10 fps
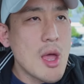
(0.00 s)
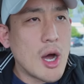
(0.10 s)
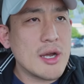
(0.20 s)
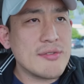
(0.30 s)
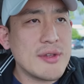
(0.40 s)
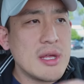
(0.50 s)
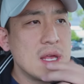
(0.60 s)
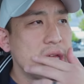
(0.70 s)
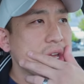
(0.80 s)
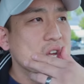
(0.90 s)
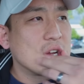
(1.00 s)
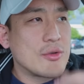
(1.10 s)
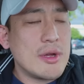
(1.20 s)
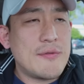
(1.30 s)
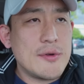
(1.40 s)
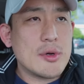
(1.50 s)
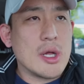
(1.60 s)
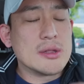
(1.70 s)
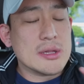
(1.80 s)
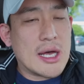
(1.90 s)
Honestly, Korean food,
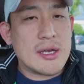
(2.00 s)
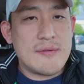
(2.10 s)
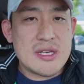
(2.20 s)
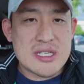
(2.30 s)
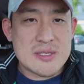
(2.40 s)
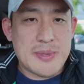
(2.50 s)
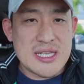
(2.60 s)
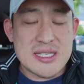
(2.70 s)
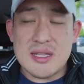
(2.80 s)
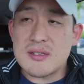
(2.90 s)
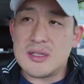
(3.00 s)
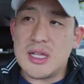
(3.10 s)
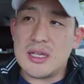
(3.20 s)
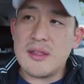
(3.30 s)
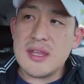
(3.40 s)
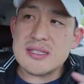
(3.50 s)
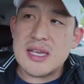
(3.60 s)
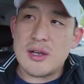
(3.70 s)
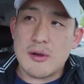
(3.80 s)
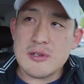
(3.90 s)
a lot of it is spicy. There's a lot of things
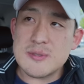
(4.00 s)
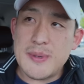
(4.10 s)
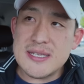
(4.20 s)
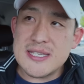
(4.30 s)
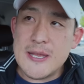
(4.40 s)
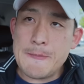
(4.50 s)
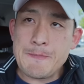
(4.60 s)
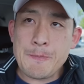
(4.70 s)
that aren't spicy,